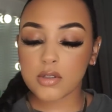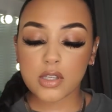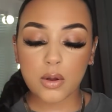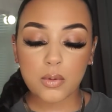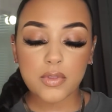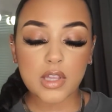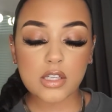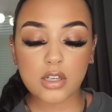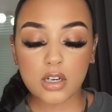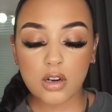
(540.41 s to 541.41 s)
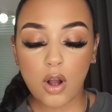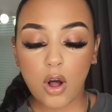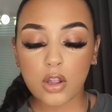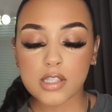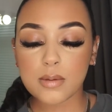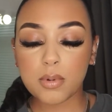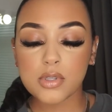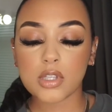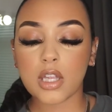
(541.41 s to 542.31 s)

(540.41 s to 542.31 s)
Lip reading: So these are all supposed to